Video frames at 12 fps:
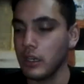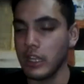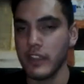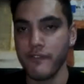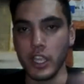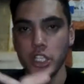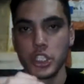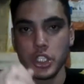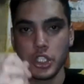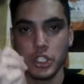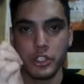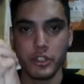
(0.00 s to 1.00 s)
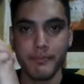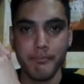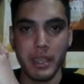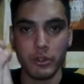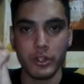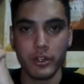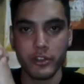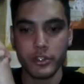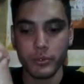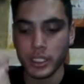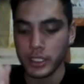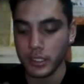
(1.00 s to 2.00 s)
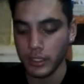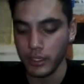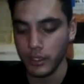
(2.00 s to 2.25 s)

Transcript: Leatherface, just melded into one.